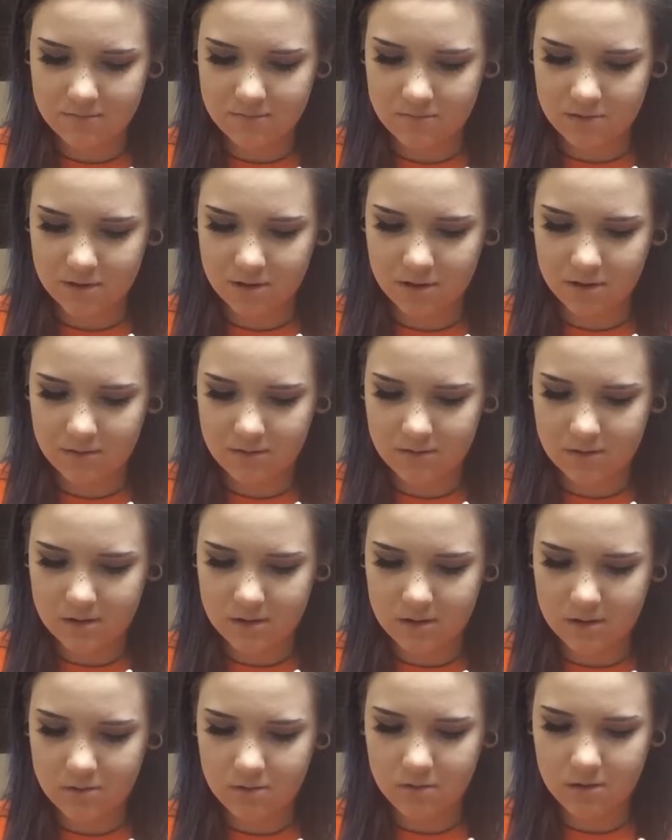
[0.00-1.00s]
really
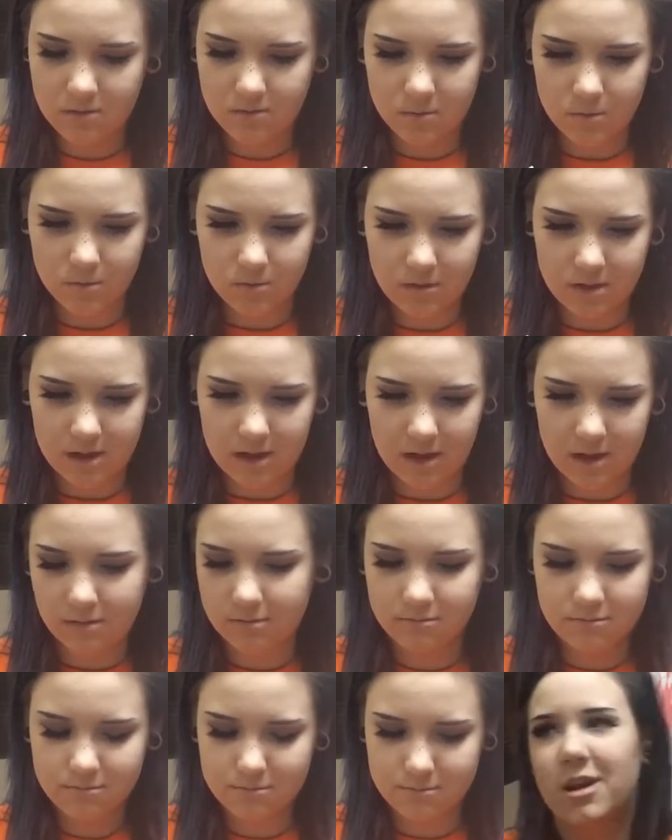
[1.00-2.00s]
fucking horrible, like,
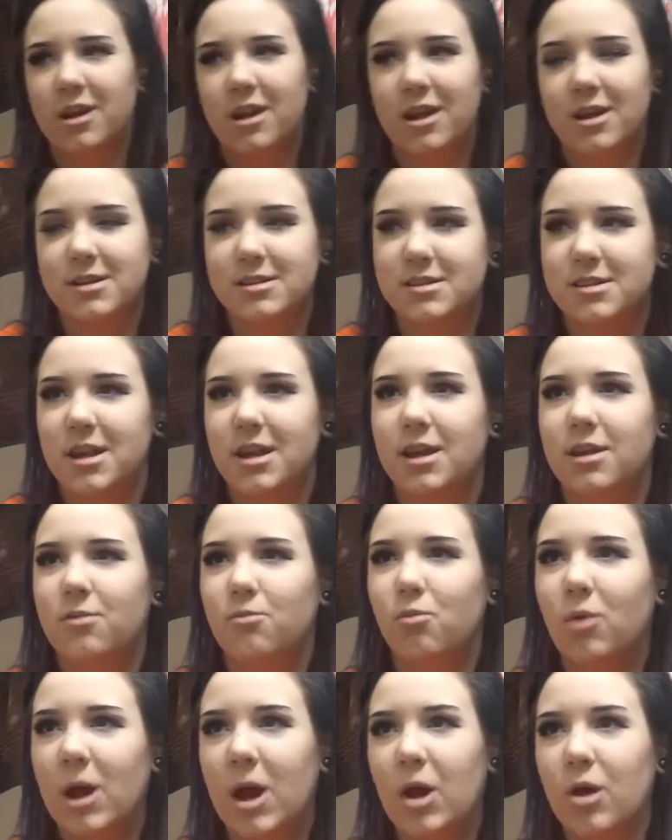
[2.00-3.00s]
and I
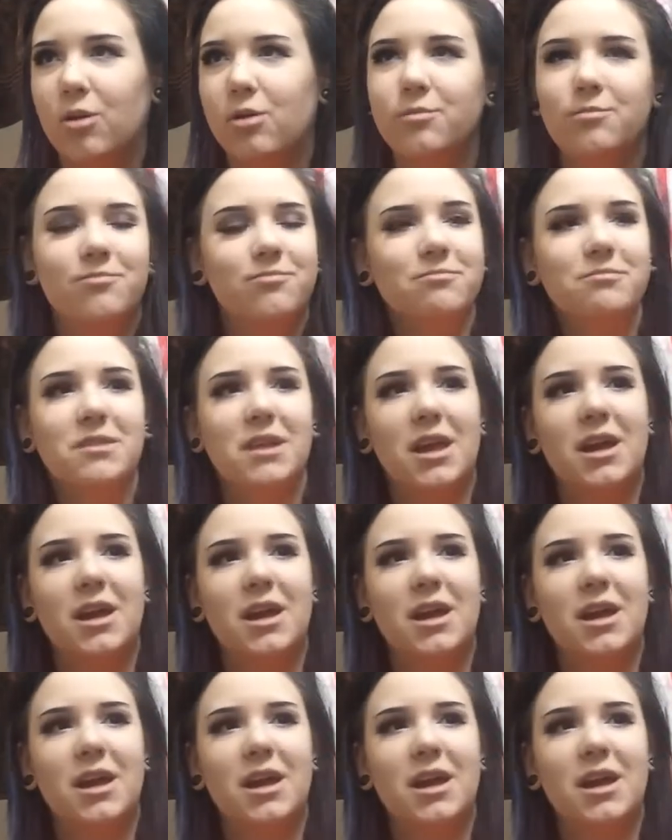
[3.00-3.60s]
said, well,